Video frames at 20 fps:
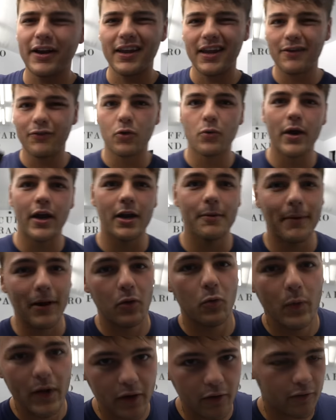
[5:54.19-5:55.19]
gonna give it away in about
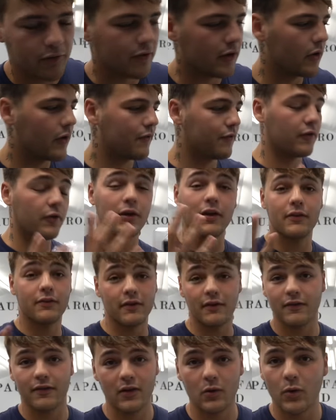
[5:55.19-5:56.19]
a week or so. If you
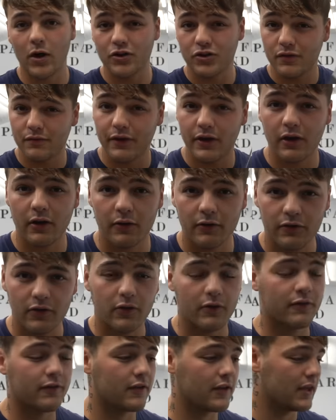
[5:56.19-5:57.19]
consistently watch the videos,
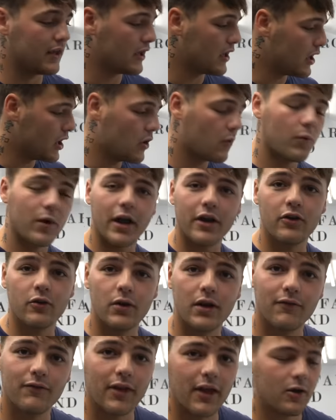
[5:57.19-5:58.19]
you'll see when I
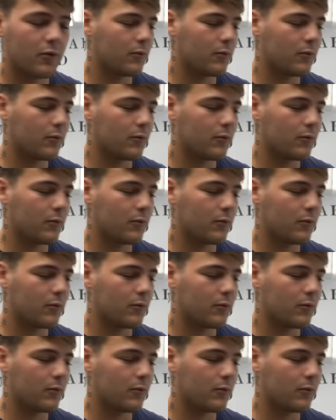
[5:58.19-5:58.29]
do give that